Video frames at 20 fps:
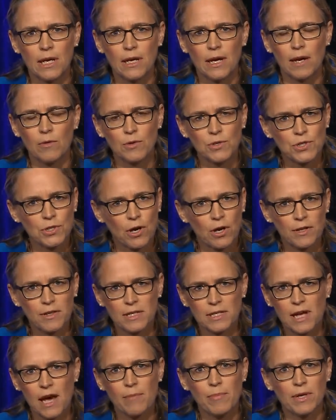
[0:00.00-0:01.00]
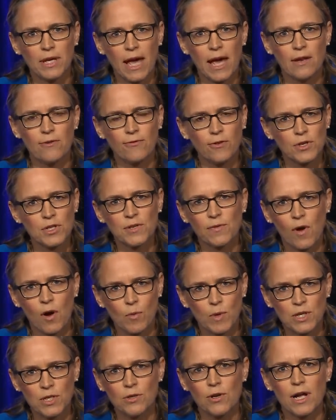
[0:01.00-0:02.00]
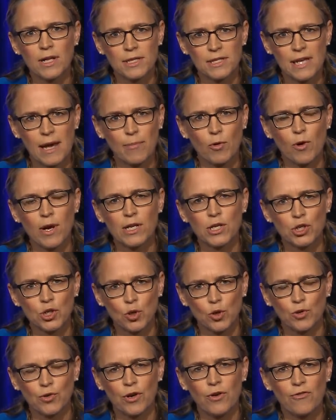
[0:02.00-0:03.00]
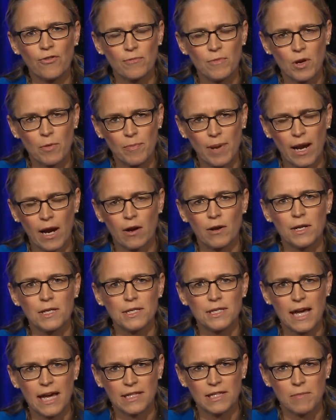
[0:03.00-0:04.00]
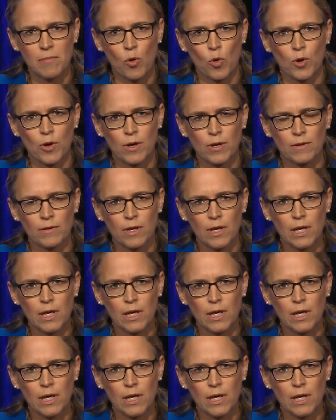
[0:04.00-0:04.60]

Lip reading: And we'll start at the top again. First of all, we do not separate children from their parents at the border.